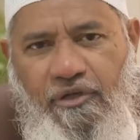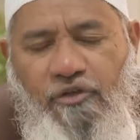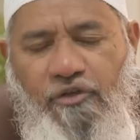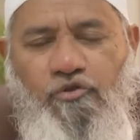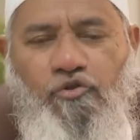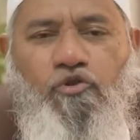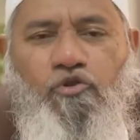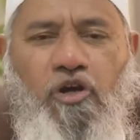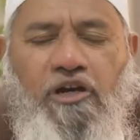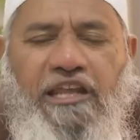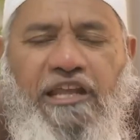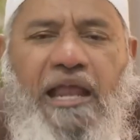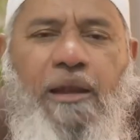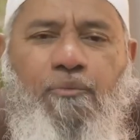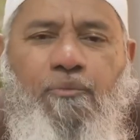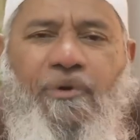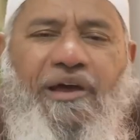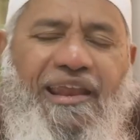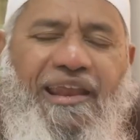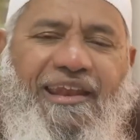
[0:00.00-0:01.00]
Do not help
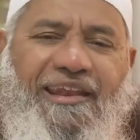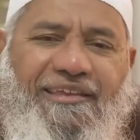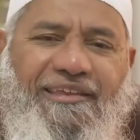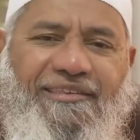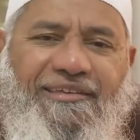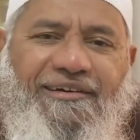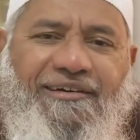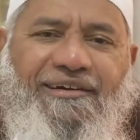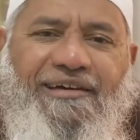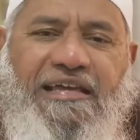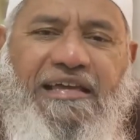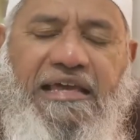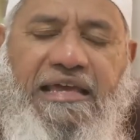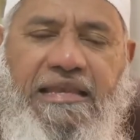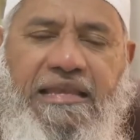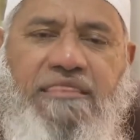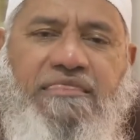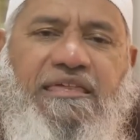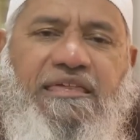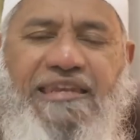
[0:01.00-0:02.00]
one another
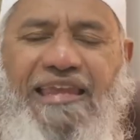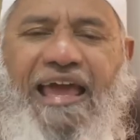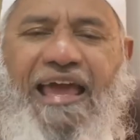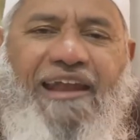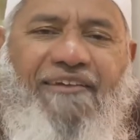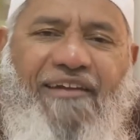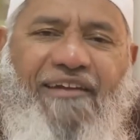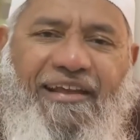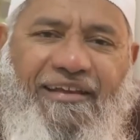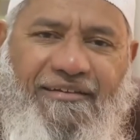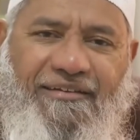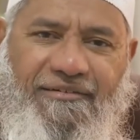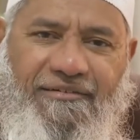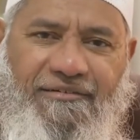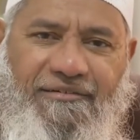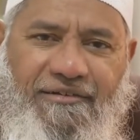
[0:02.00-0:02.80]
in sin and rancor.